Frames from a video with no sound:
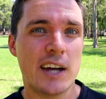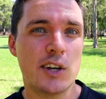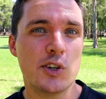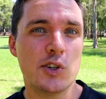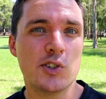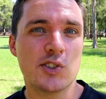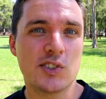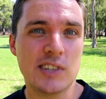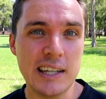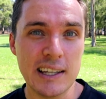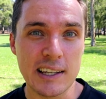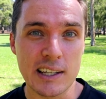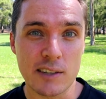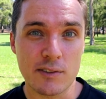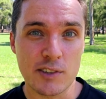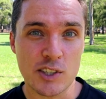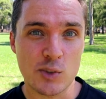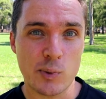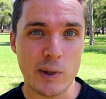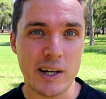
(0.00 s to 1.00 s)
and New Zealand
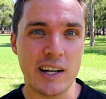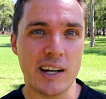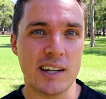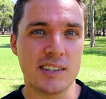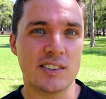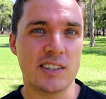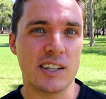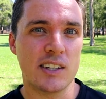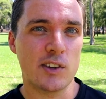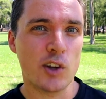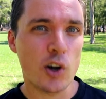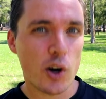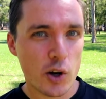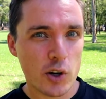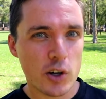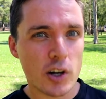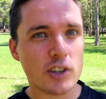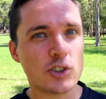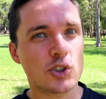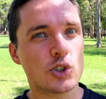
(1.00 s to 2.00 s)
for 2019, though
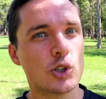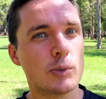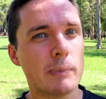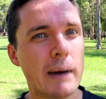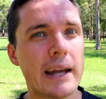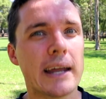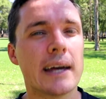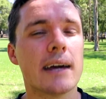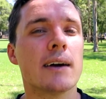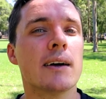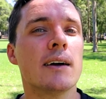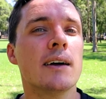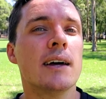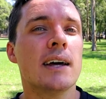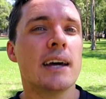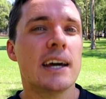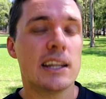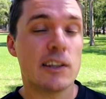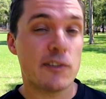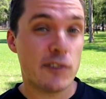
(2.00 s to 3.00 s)
not too many.
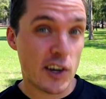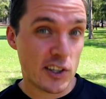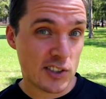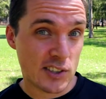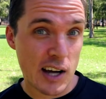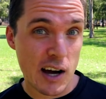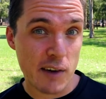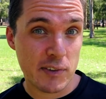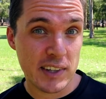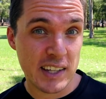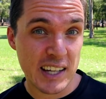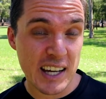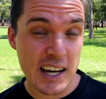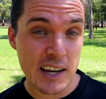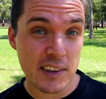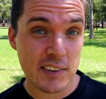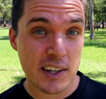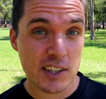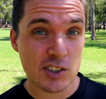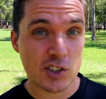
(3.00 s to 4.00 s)
In the first half of the
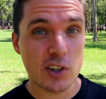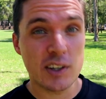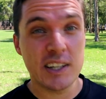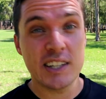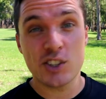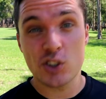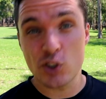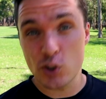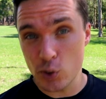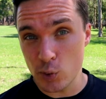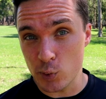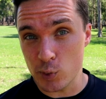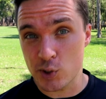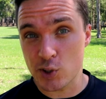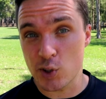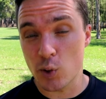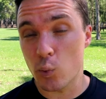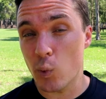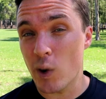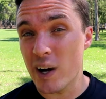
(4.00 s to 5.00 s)
year, there's only two,
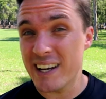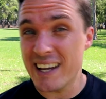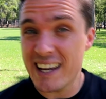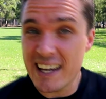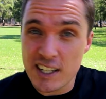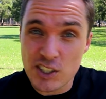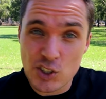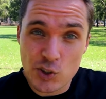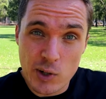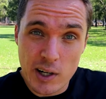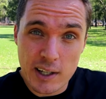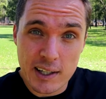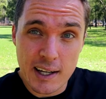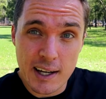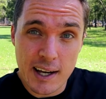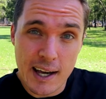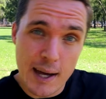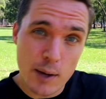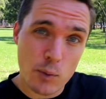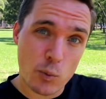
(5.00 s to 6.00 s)
so one in
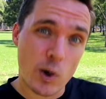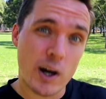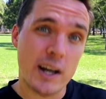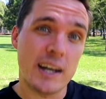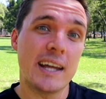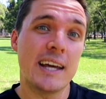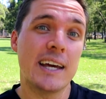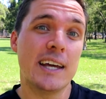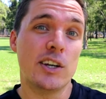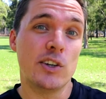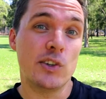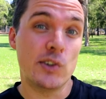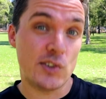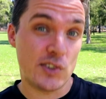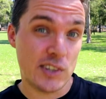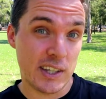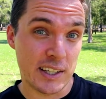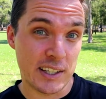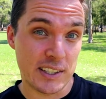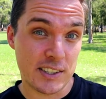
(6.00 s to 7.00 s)
Australia and one in New
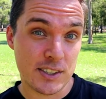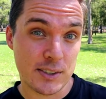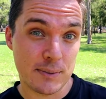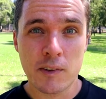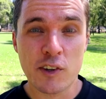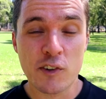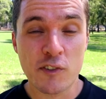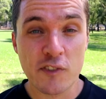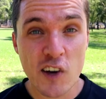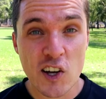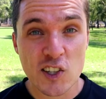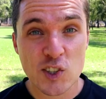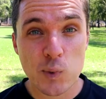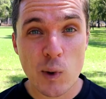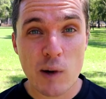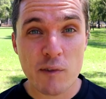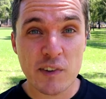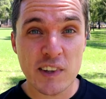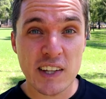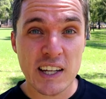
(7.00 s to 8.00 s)
Zealand. The first
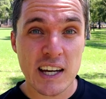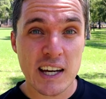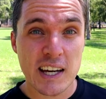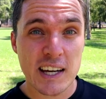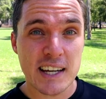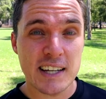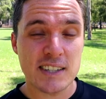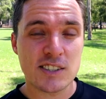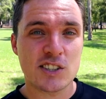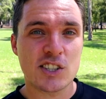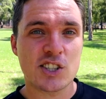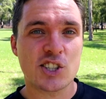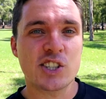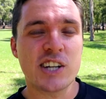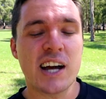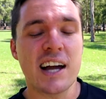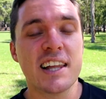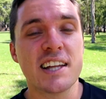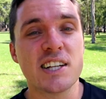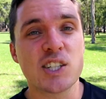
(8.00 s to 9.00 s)
one for the year is the
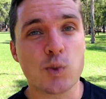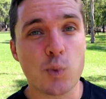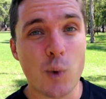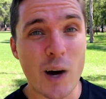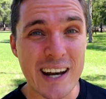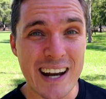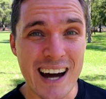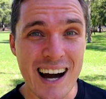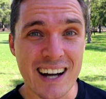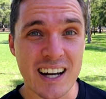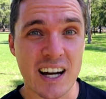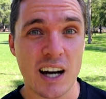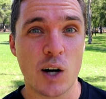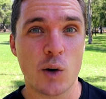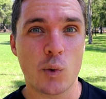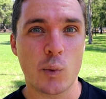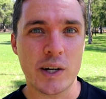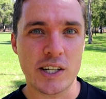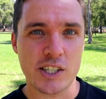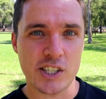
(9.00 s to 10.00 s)
Challenge Wanaka,
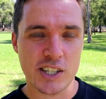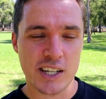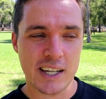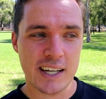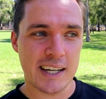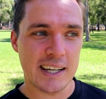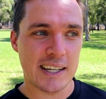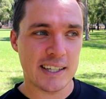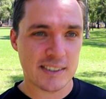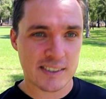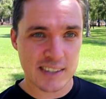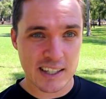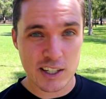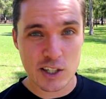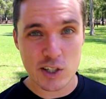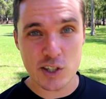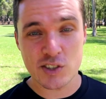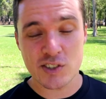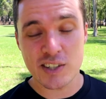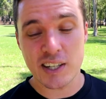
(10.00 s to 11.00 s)
which is in
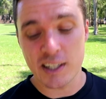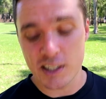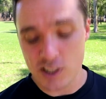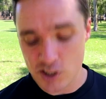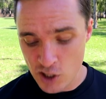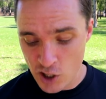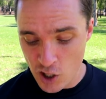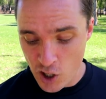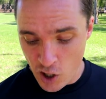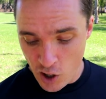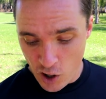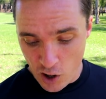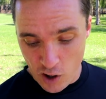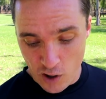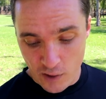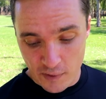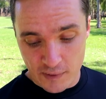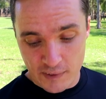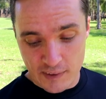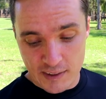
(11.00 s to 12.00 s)
New Zealand
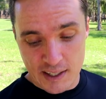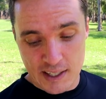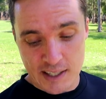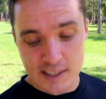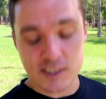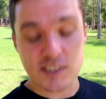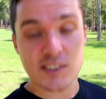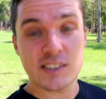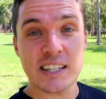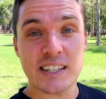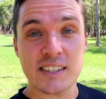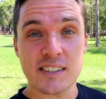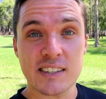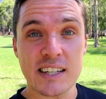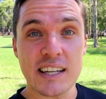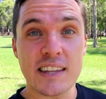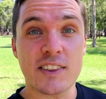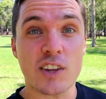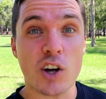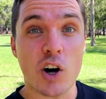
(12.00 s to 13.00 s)
on the
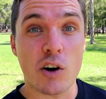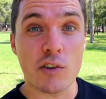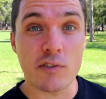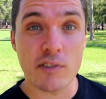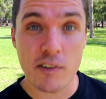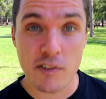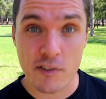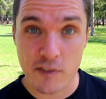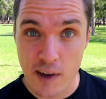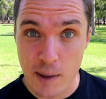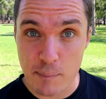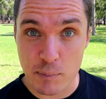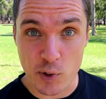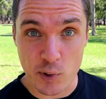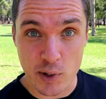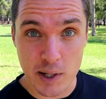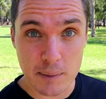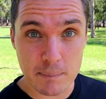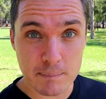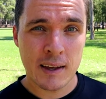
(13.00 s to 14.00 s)
16th of
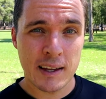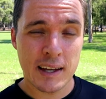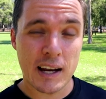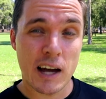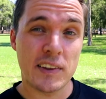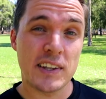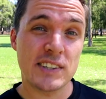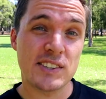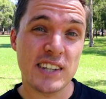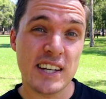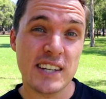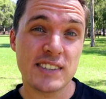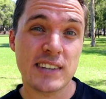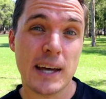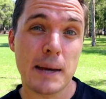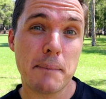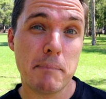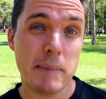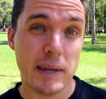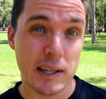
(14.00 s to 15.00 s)
February. Now, this is
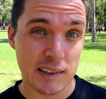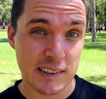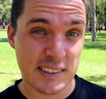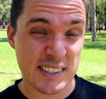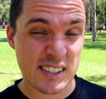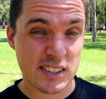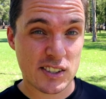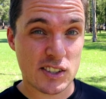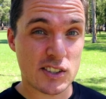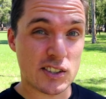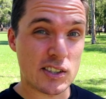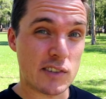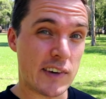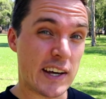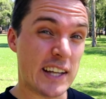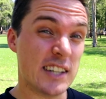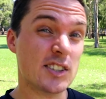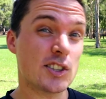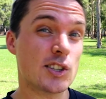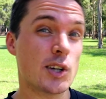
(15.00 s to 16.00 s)
a middle distance
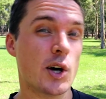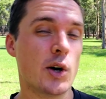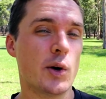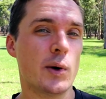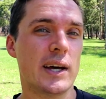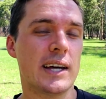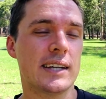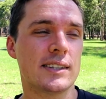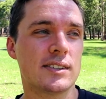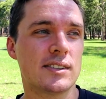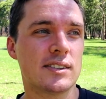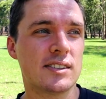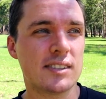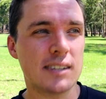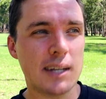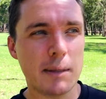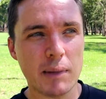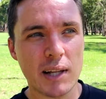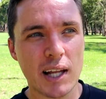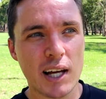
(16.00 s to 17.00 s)
event, so it's
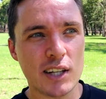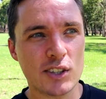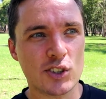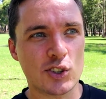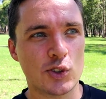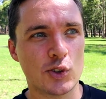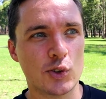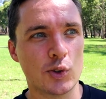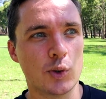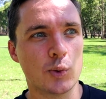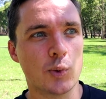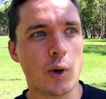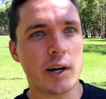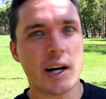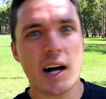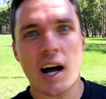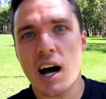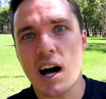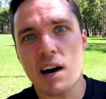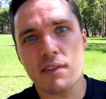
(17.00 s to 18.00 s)
similar to what a
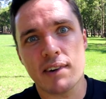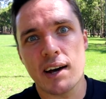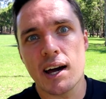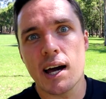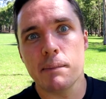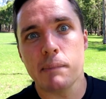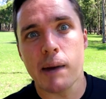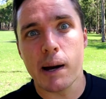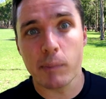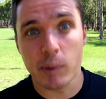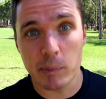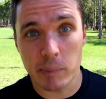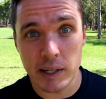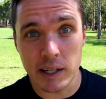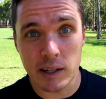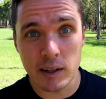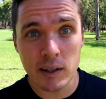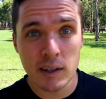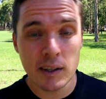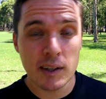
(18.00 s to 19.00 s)
half Ironman would be.